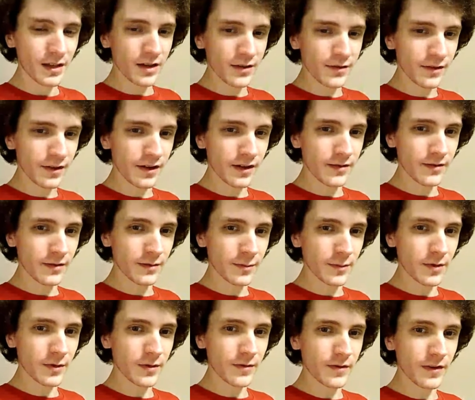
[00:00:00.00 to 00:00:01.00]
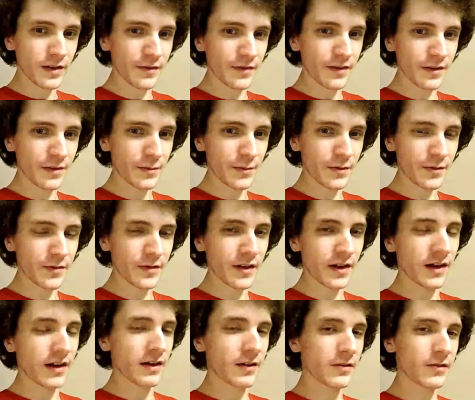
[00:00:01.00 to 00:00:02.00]
I ever move and if I move that
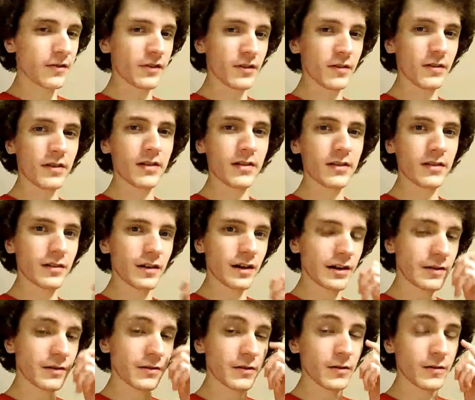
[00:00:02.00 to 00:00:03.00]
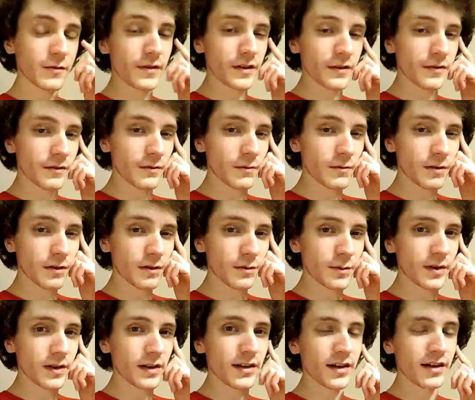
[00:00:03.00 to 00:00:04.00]
house up there, I don't know if I ever will,
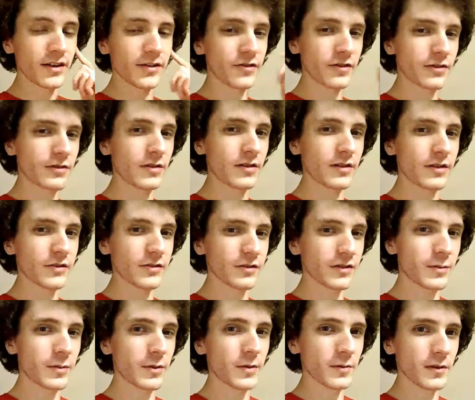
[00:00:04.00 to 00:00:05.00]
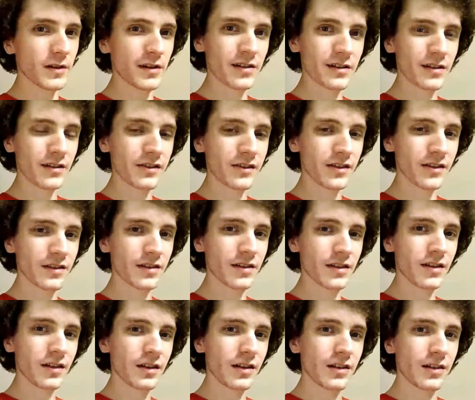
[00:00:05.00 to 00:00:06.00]
but I should go out sleeping one because then
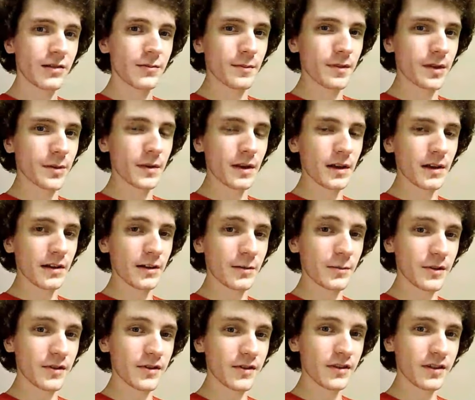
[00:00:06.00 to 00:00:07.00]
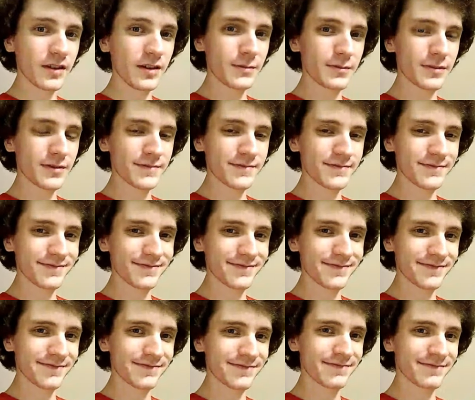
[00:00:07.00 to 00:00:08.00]
maybe that'll help me sleep.
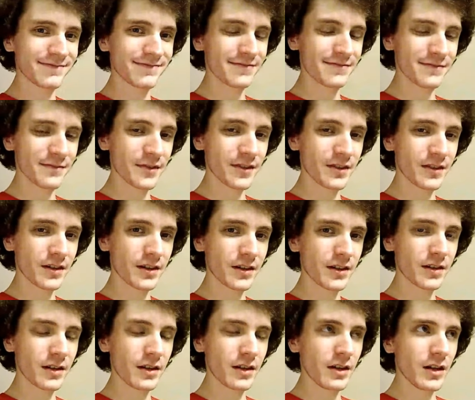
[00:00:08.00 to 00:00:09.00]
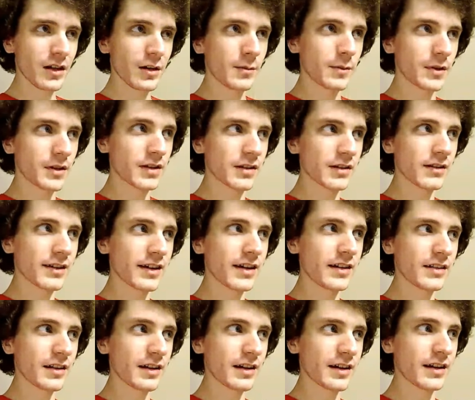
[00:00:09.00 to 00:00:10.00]
So yeah, but the ley
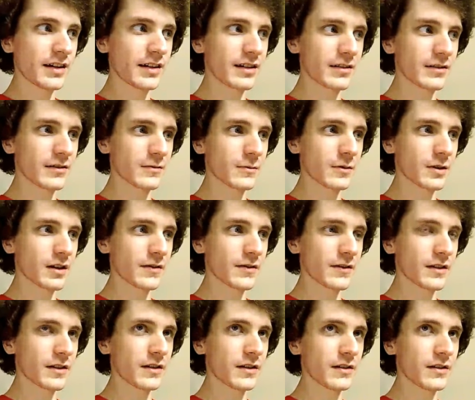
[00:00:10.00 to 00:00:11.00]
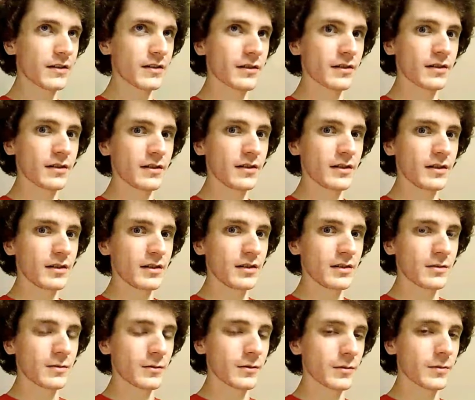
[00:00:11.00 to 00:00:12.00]
line or whatever here
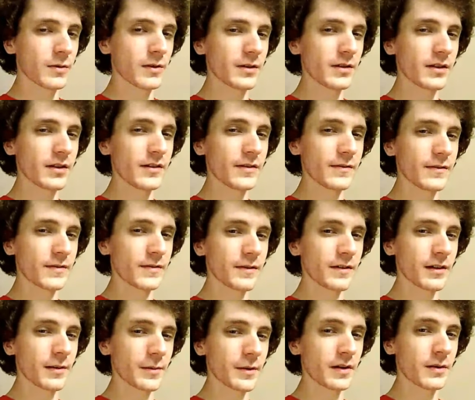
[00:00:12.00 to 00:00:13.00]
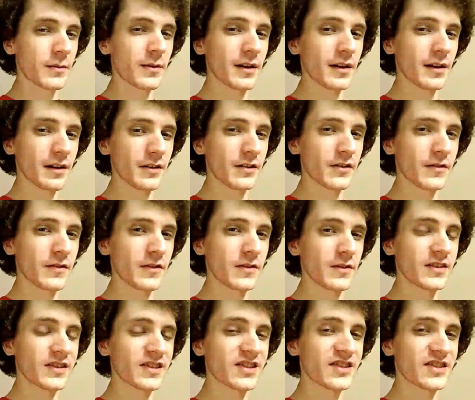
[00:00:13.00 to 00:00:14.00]
where we live, I'm gonna be honest with you,
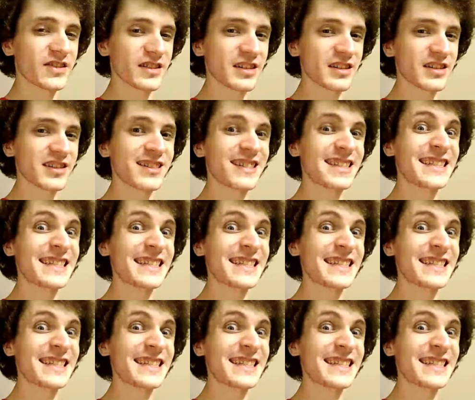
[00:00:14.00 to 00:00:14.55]
it sucks.